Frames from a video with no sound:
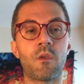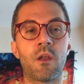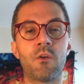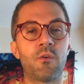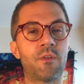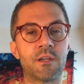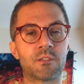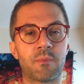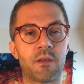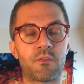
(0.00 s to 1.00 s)
I don't know if
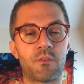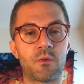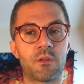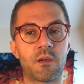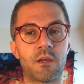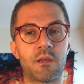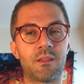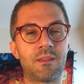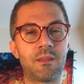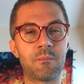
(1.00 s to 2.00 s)
naturopaths do it.
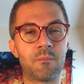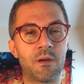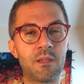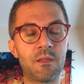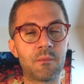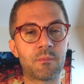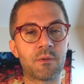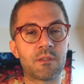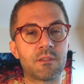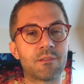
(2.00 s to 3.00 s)
They might,
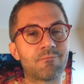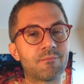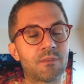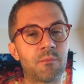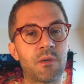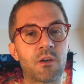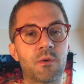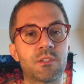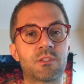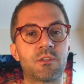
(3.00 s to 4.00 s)
but I'm not
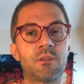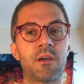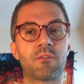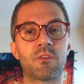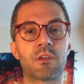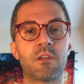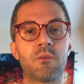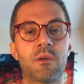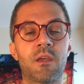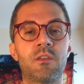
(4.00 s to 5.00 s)
quite sure. You'd have to look
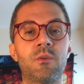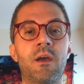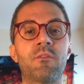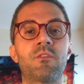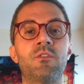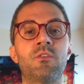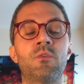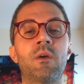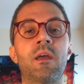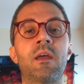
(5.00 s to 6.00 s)
into it. And you have to
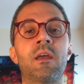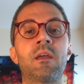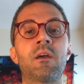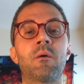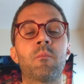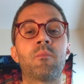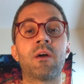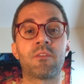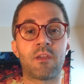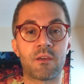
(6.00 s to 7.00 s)
do a
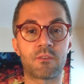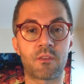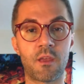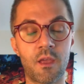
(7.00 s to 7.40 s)
breath test.